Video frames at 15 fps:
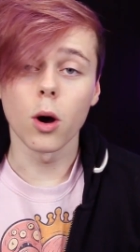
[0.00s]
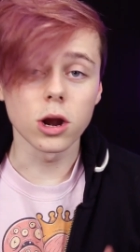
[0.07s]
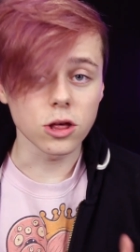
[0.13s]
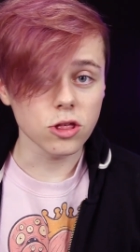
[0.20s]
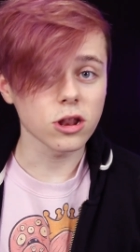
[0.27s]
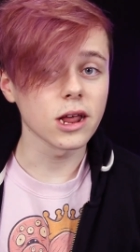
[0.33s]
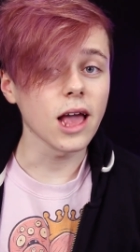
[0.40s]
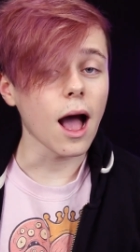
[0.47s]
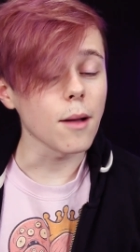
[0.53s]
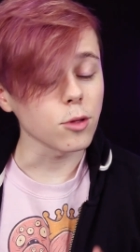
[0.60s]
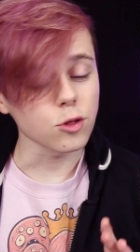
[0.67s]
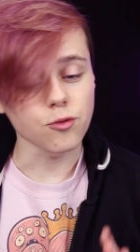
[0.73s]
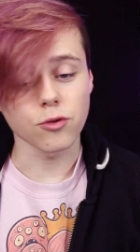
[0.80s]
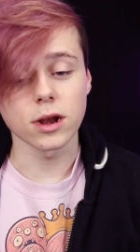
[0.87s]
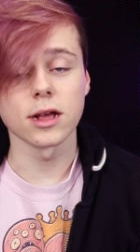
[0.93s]
But honestly, I'm
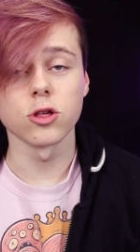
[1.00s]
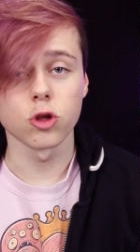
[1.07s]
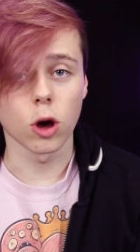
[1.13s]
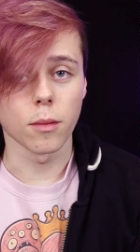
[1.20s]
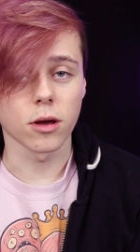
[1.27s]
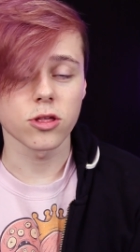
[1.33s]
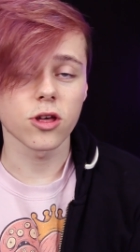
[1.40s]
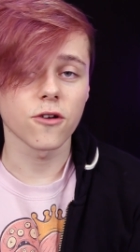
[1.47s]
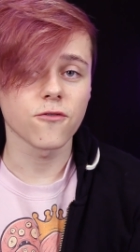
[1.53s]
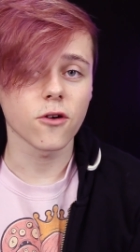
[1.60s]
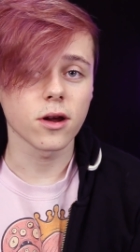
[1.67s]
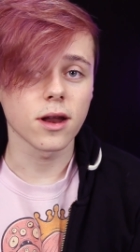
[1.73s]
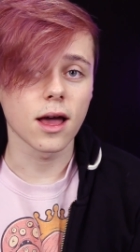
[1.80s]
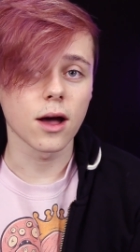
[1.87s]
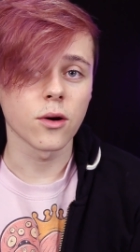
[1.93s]
just really enjoying myself
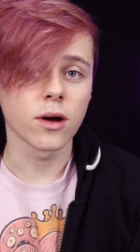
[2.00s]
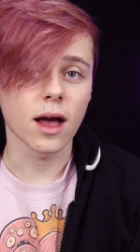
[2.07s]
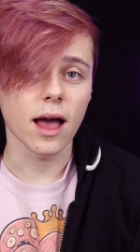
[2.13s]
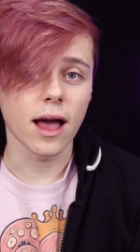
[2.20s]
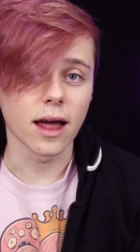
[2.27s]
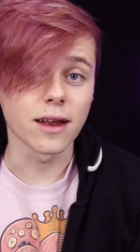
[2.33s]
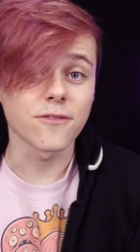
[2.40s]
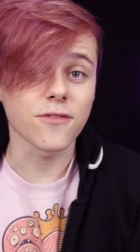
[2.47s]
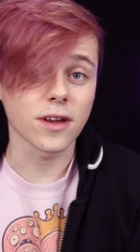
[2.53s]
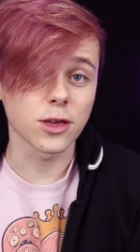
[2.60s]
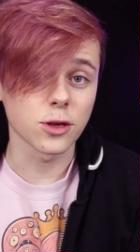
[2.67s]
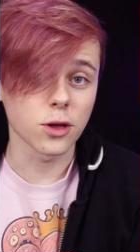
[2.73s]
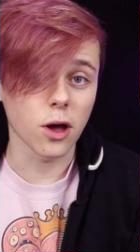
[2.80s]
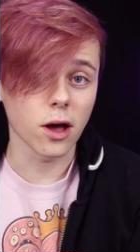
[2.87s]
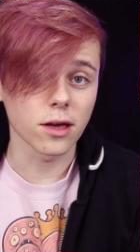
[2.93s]
right now, and
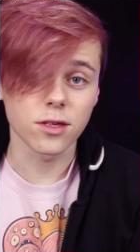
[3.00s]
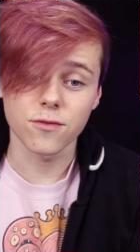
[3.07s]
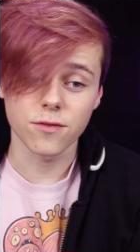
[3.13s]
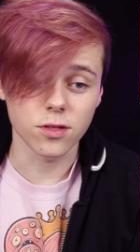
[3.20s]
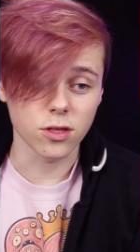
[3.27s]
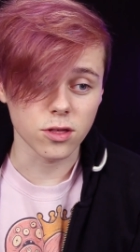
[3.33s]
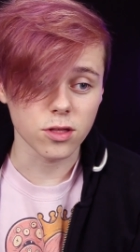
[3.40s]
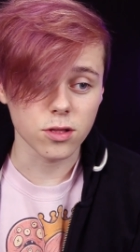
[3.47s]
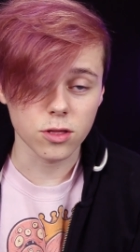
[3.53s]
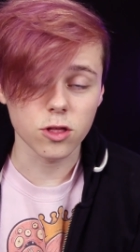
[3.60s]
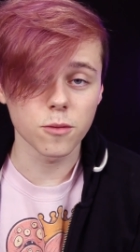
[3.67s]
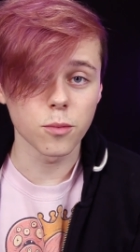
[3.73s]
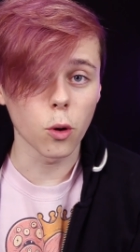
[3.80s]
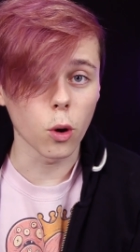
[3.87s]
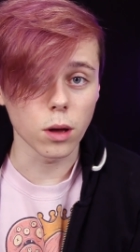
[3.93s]
thank you guys for just
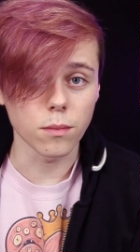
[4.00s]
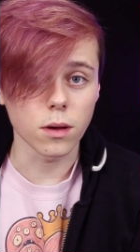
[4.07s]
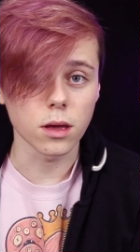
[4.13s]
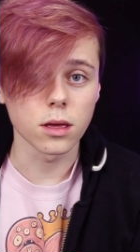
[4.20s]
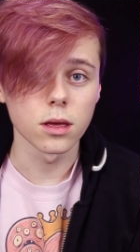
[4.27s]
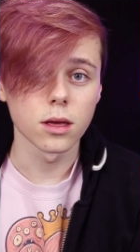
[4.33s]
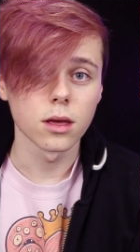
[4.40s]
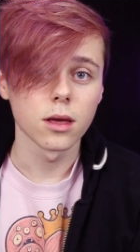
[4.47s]
supporting me.